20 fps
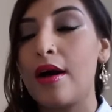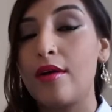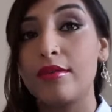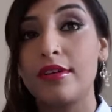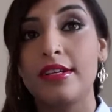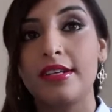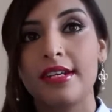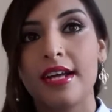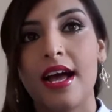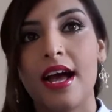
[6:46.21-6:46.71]

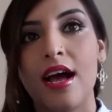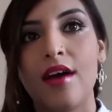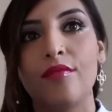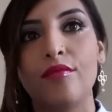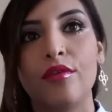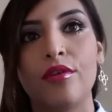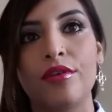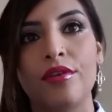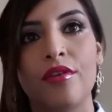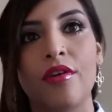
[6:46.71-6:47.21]
powder to
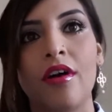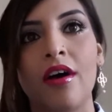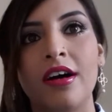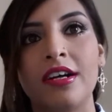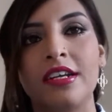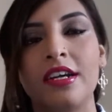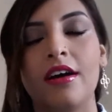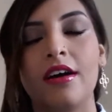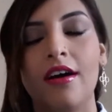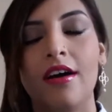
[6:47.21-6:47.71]
have on your
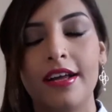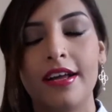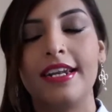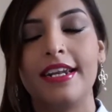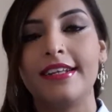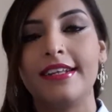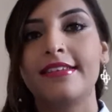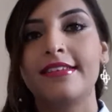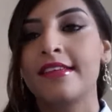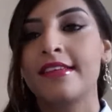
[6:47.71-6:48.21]
eye
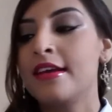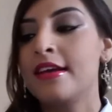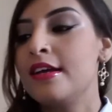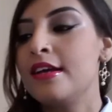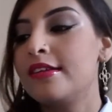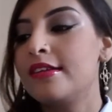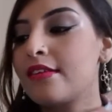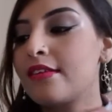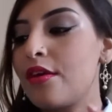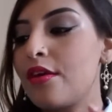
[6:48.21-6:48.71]
eyelids
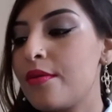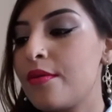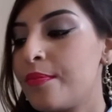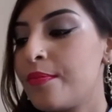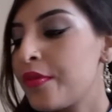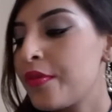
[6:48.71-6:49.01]
so